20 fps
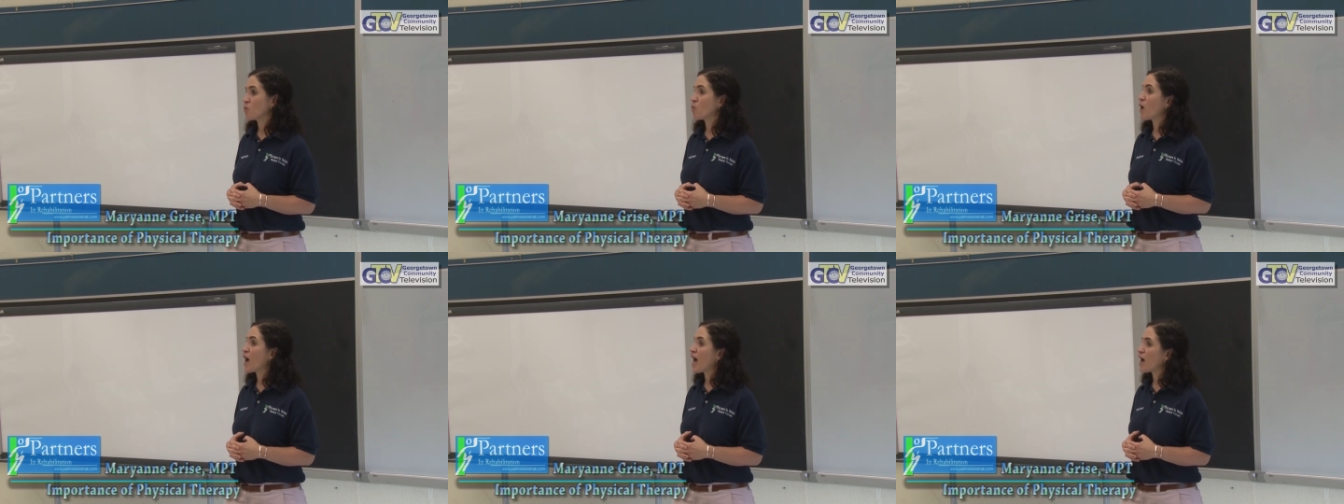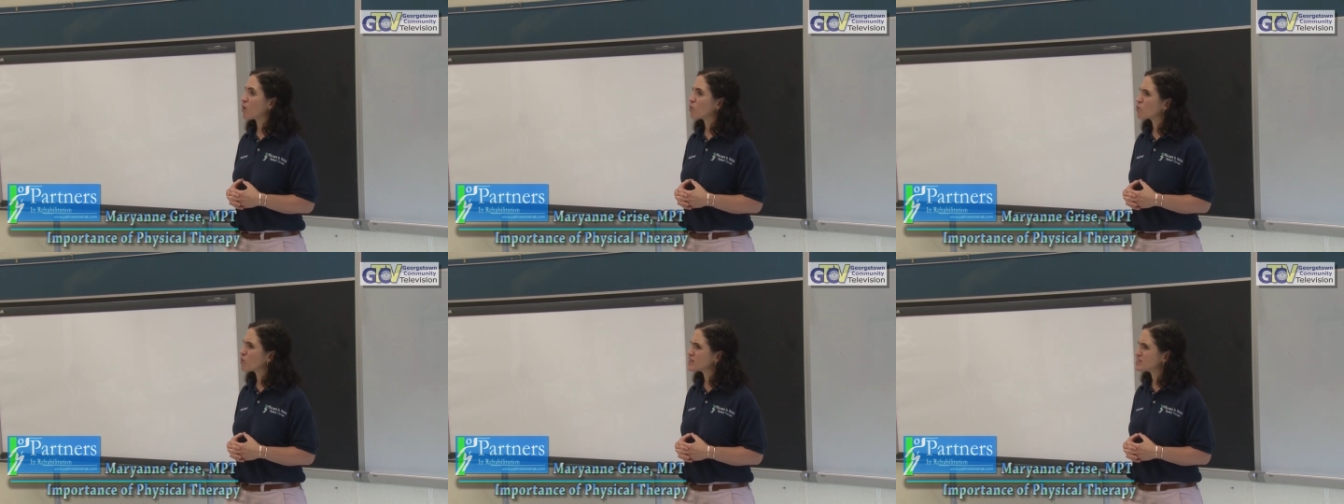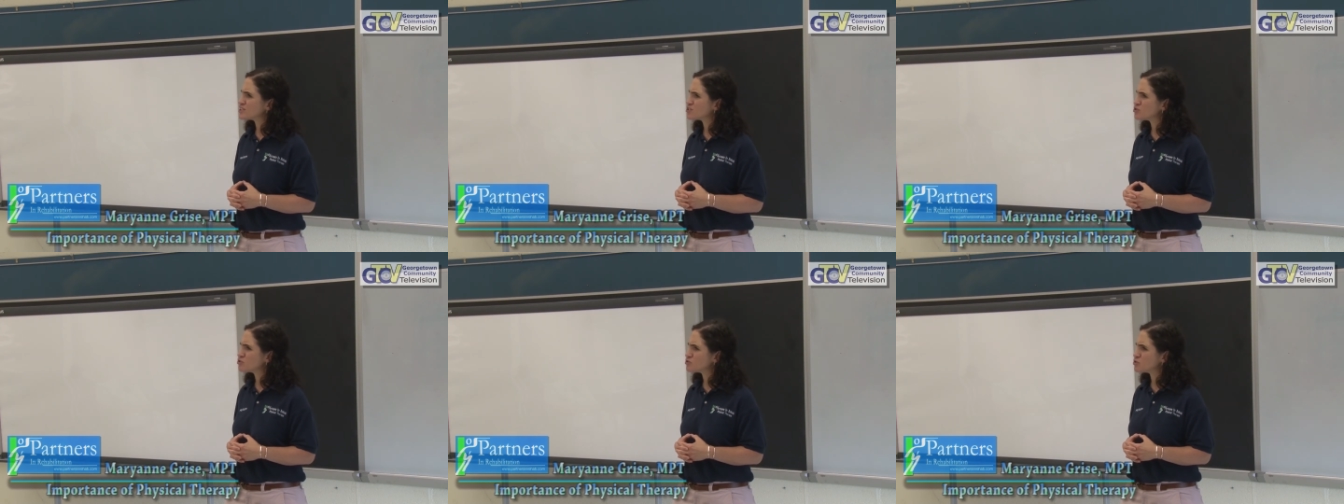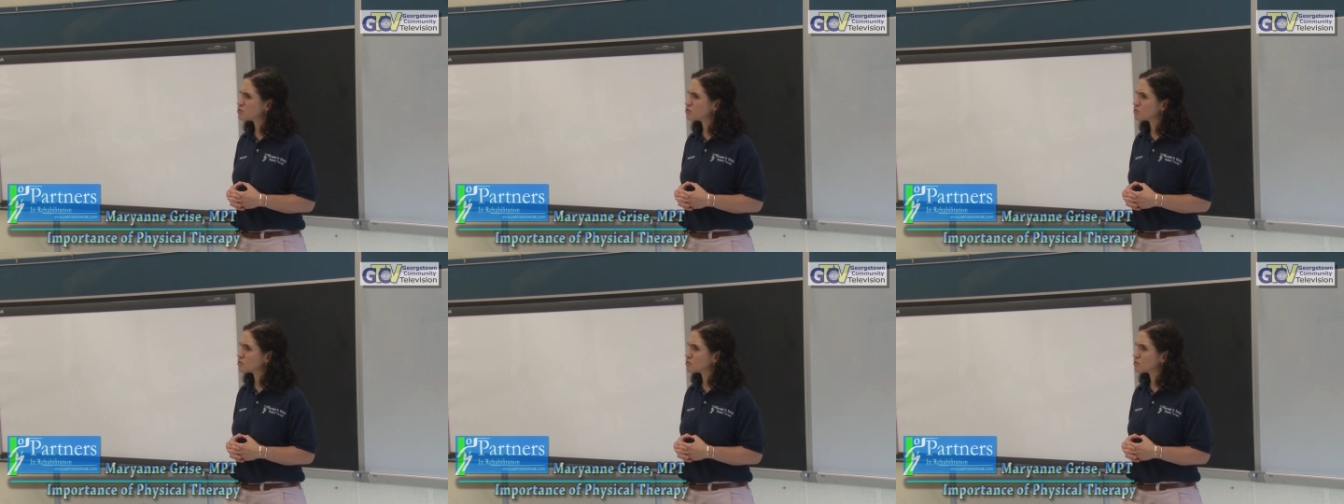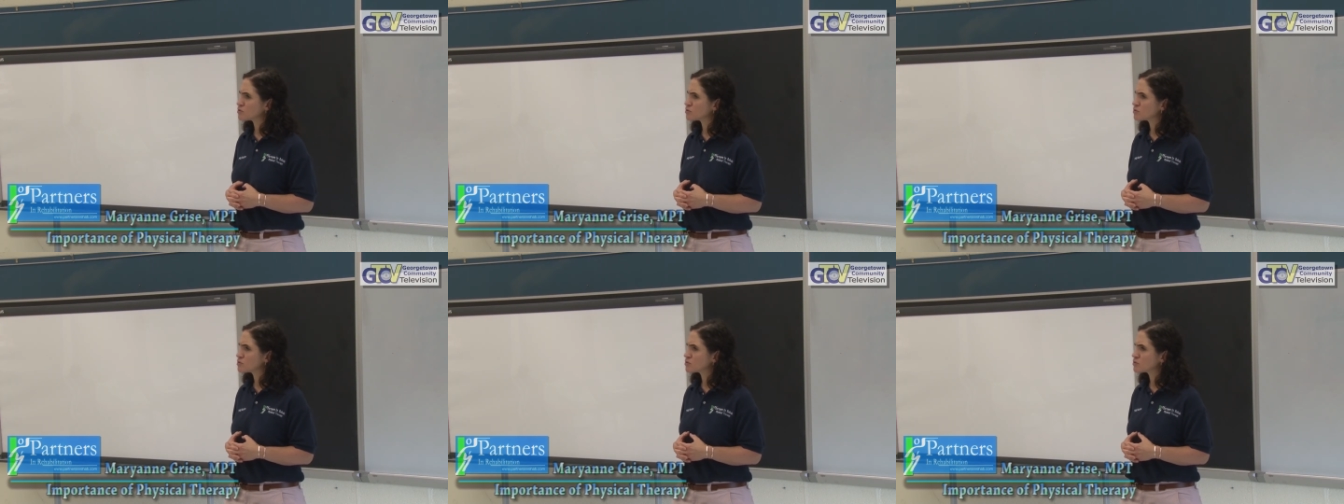Wow, what did you do?
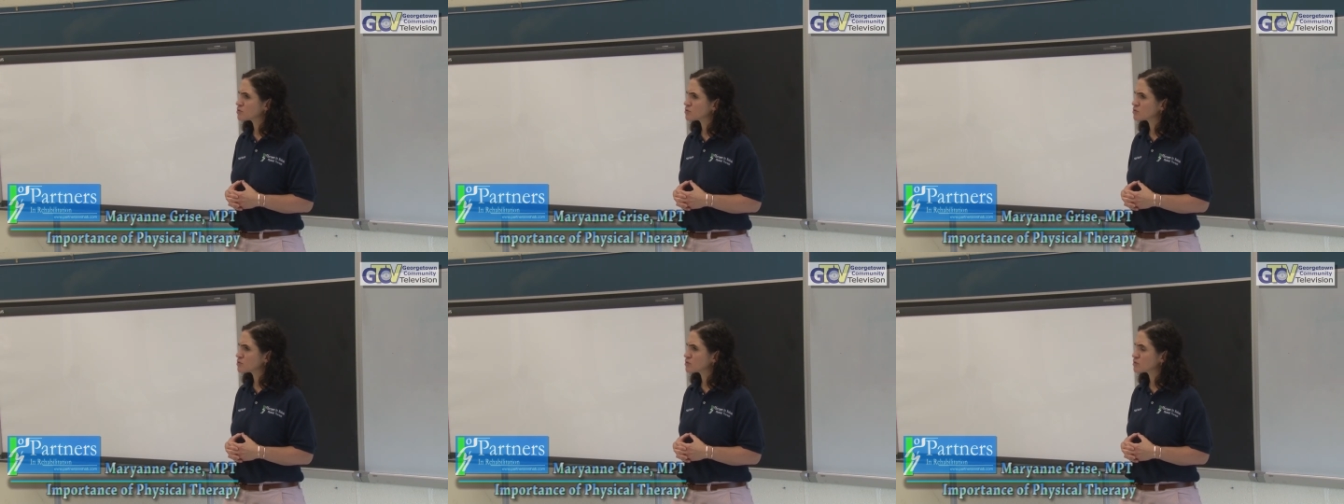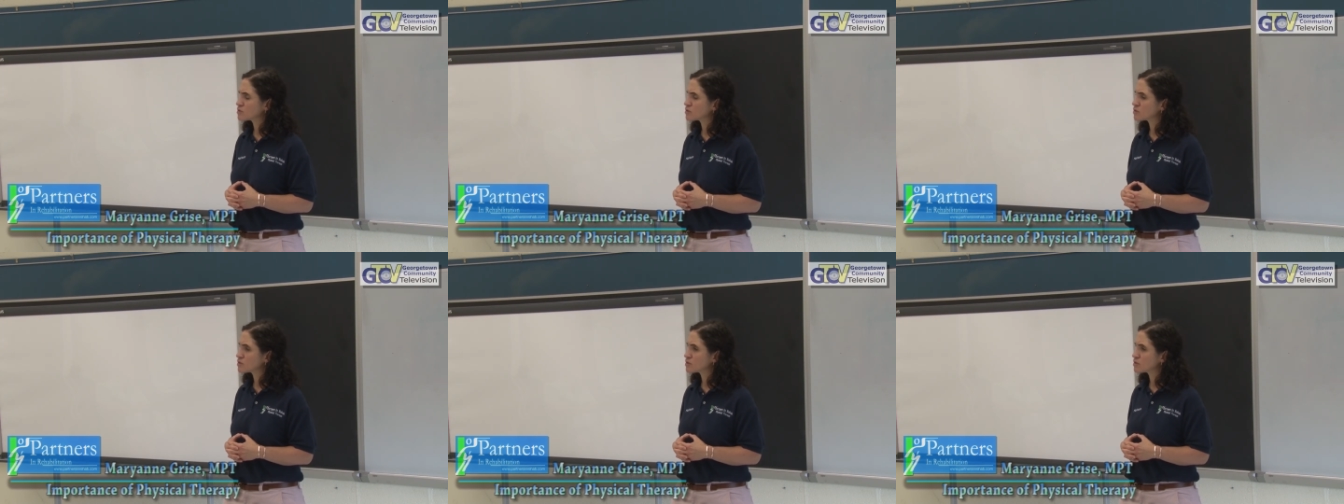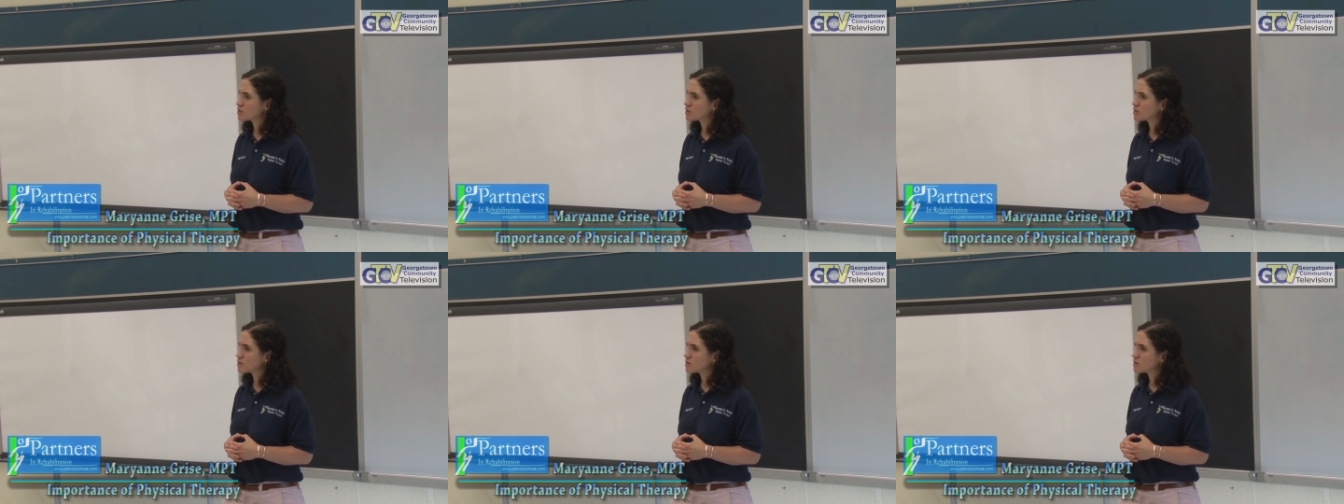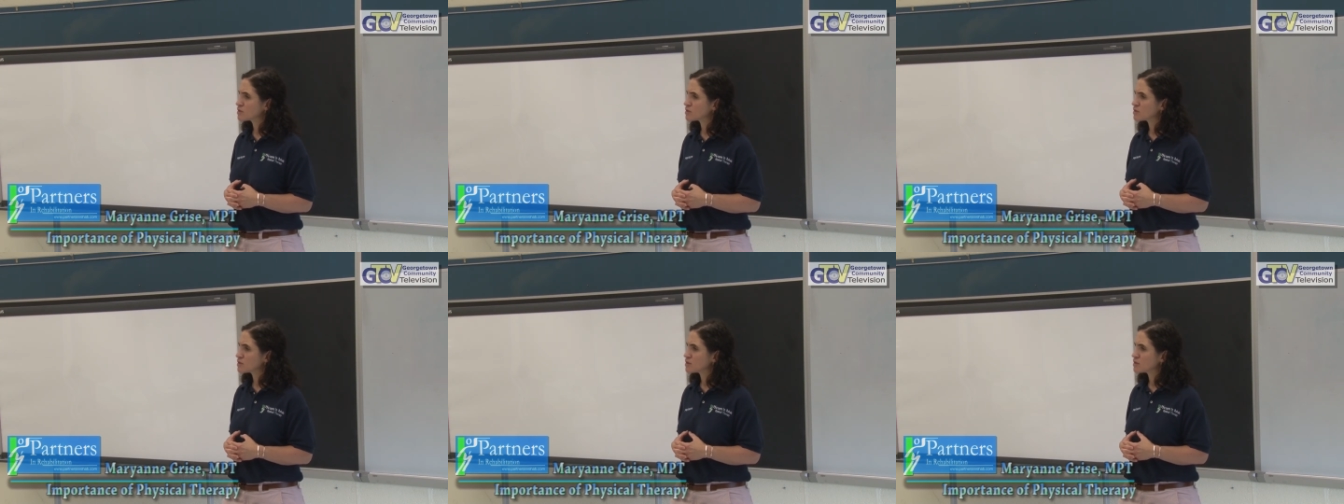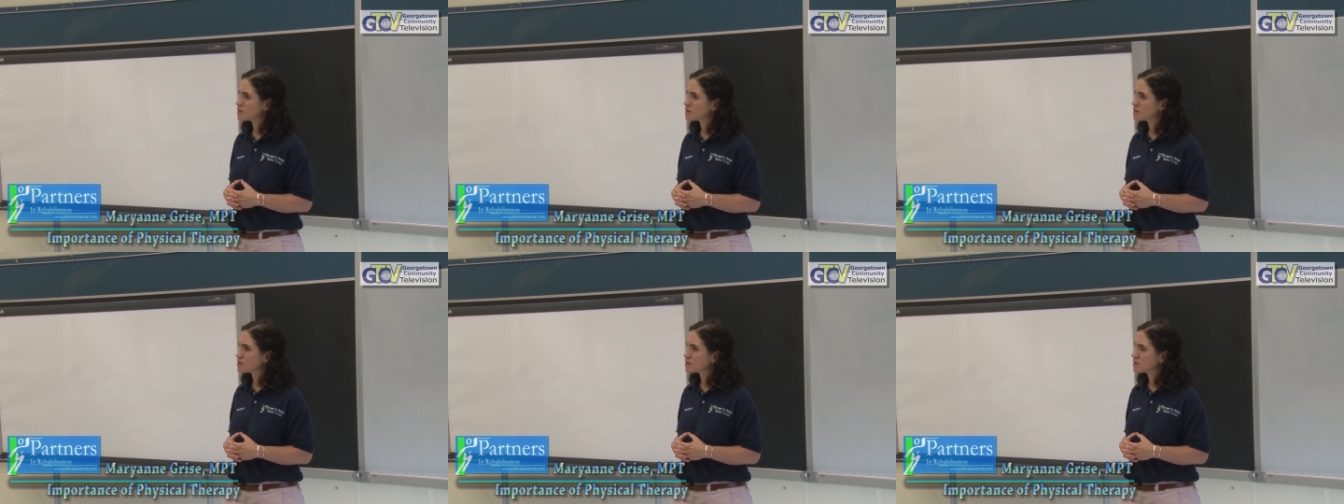
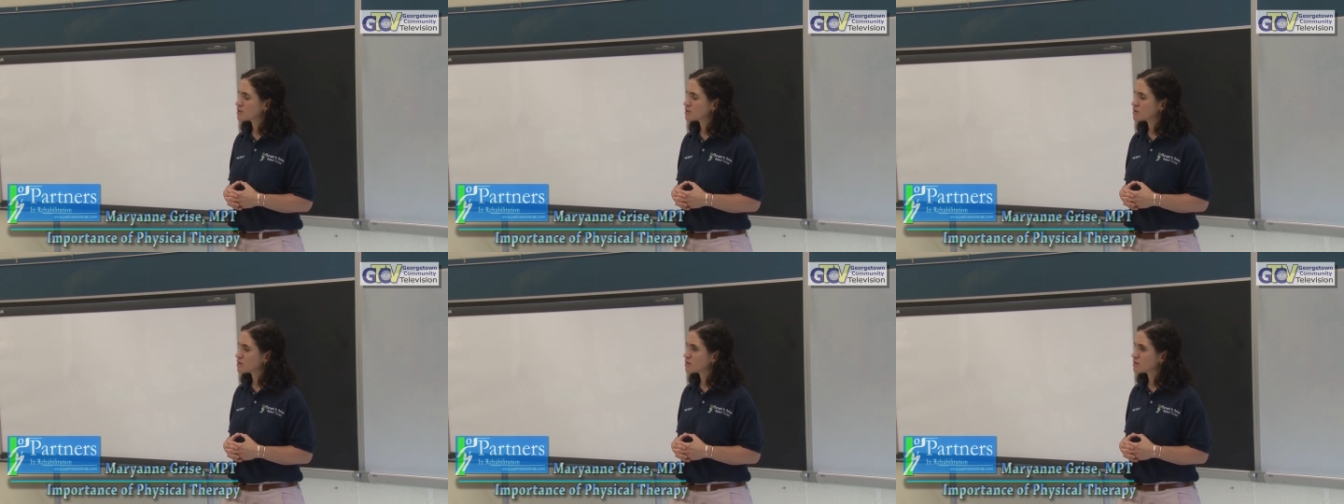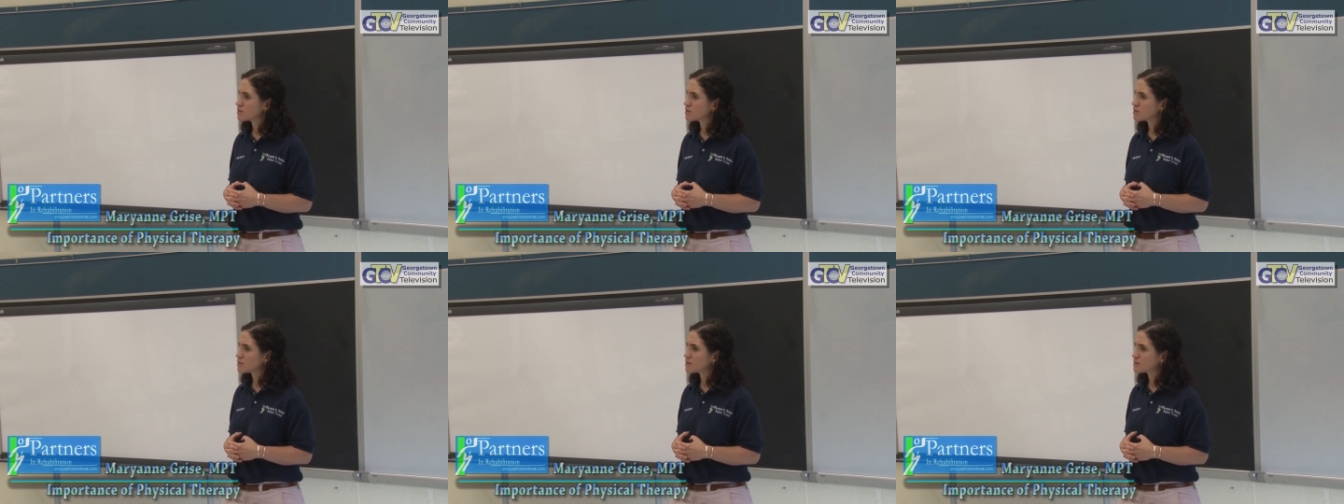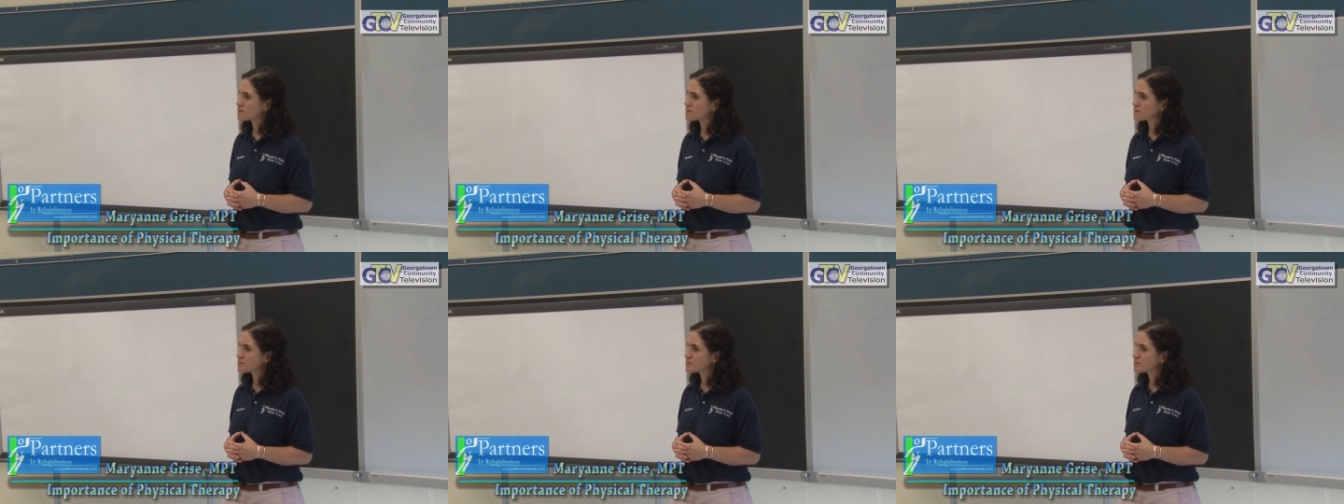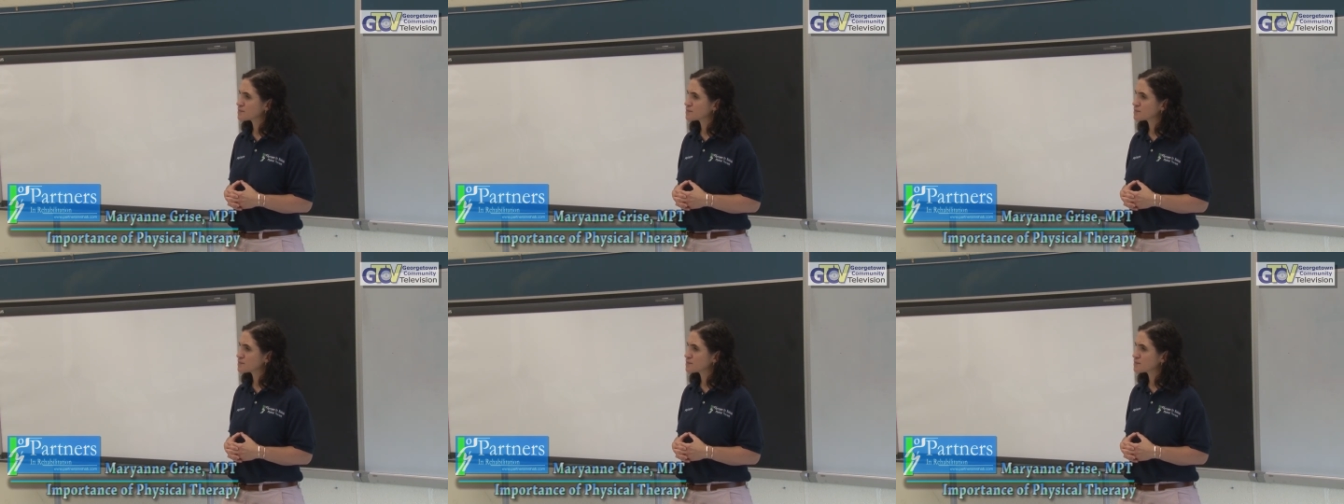Well, I was in the leather